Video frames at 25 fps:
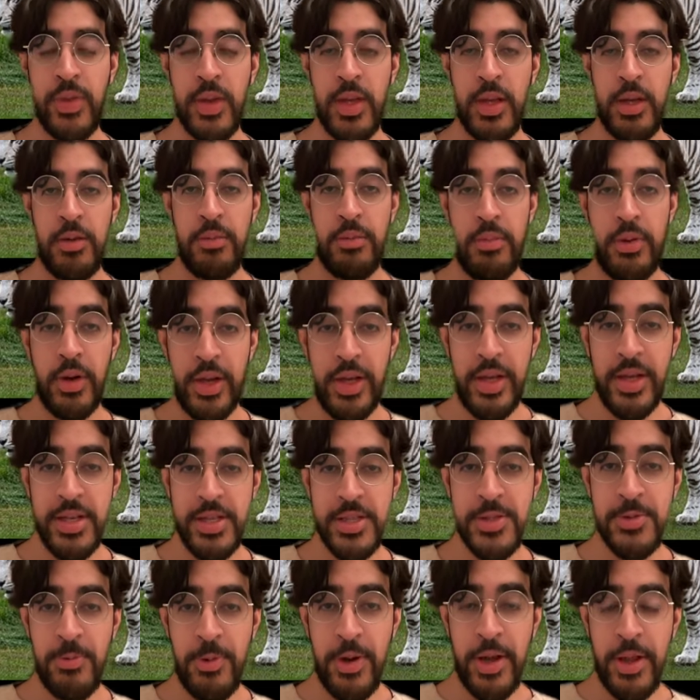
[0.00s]
But
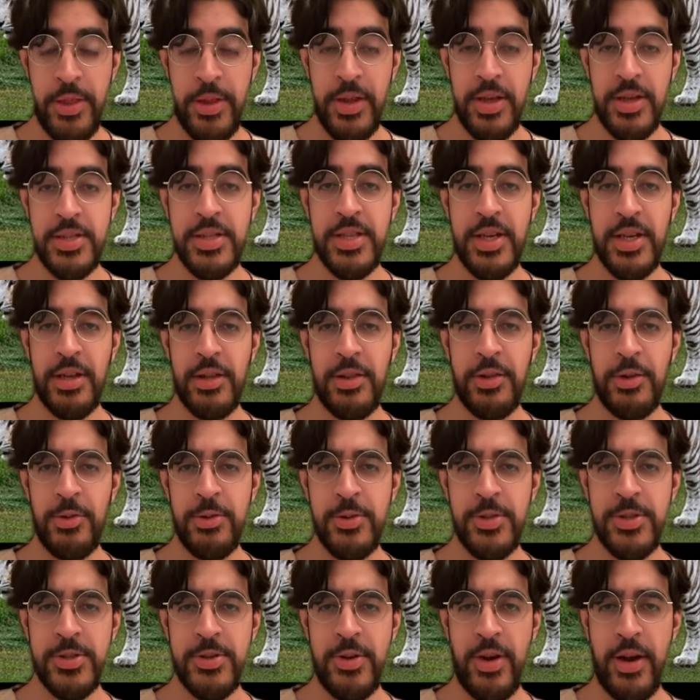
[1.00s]
here's where things get a
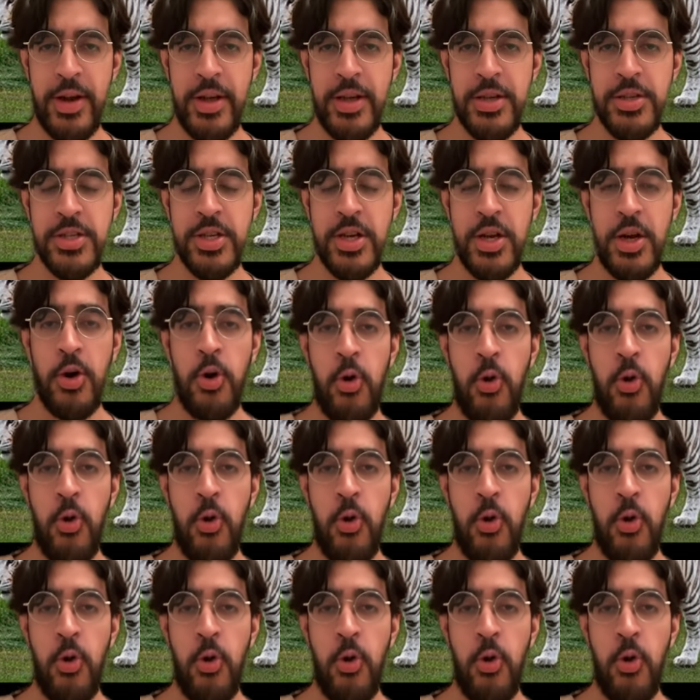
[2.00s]
little strange.